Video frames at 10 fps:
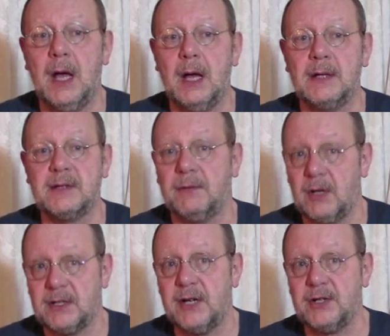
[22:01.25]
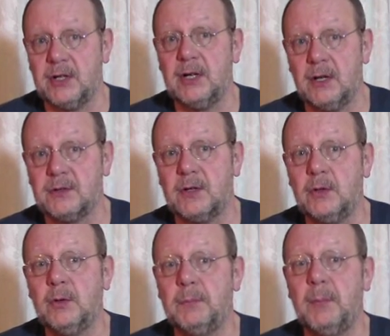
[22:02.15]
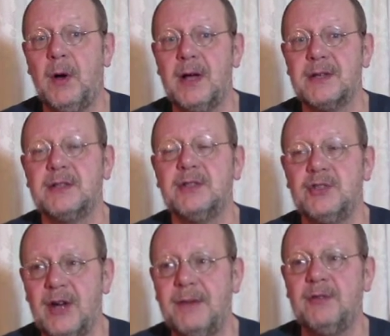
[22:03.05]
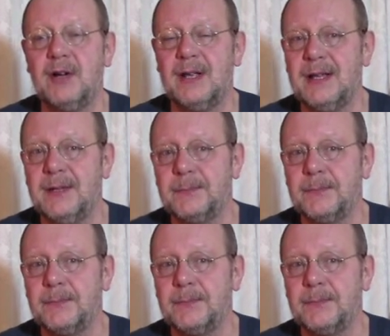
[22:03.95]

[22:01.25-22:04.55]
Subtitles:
civilization cards are good buys, and generally